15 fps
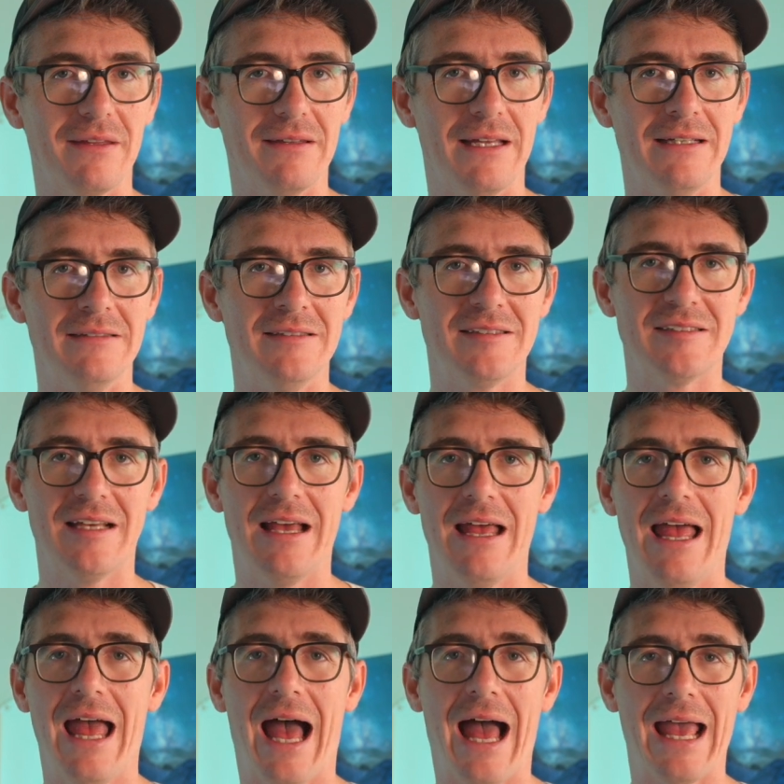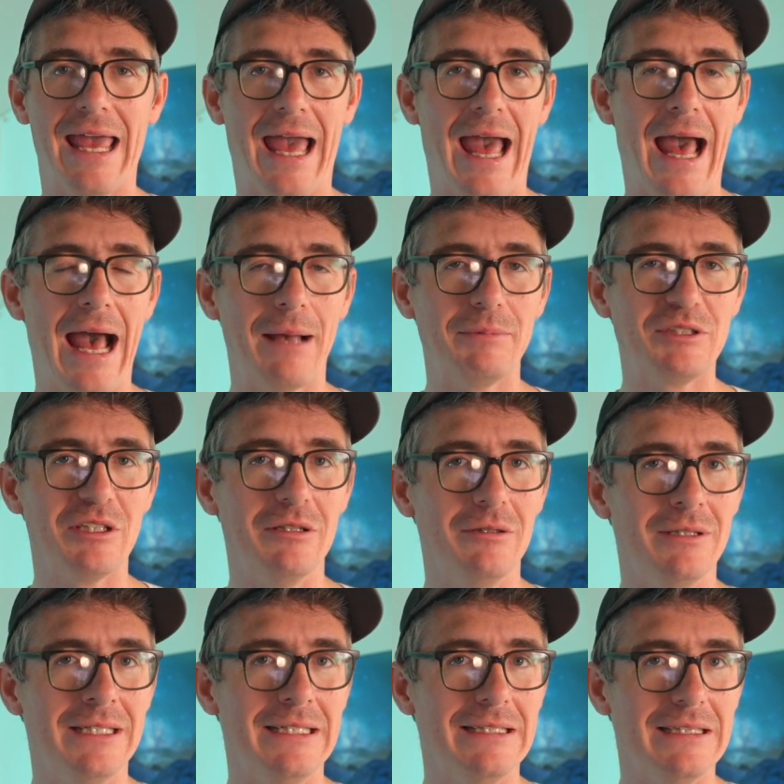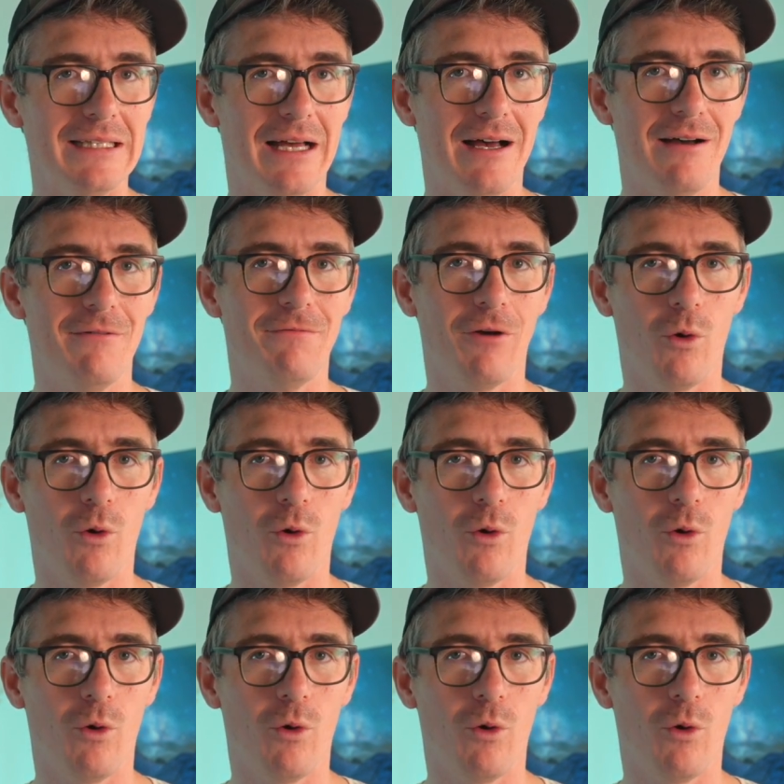lens. I absolutely love